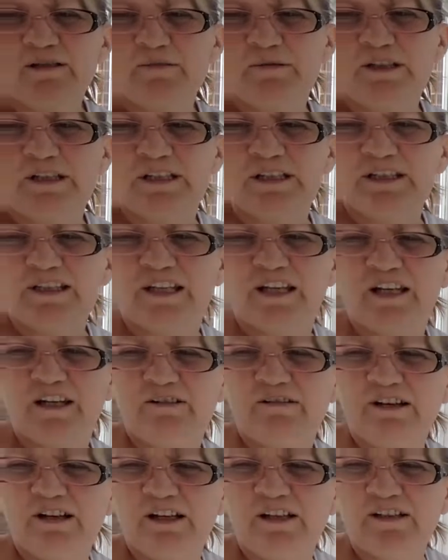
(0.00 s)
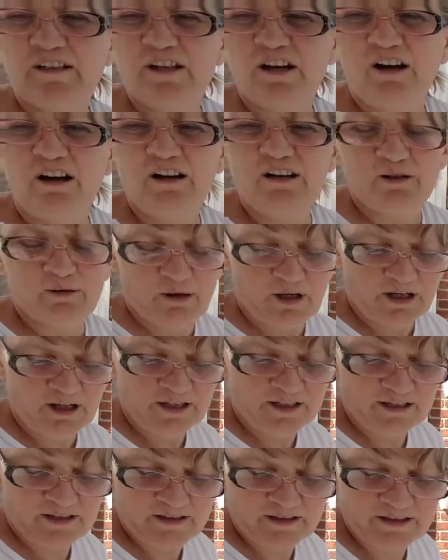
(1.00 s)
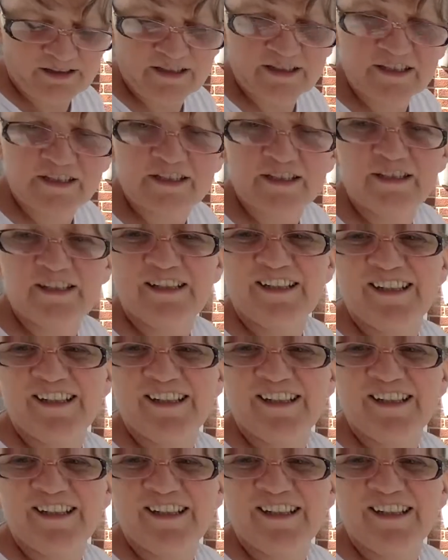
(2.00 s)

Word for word: Debbie, it's Kira and Kyle. Hi, guys.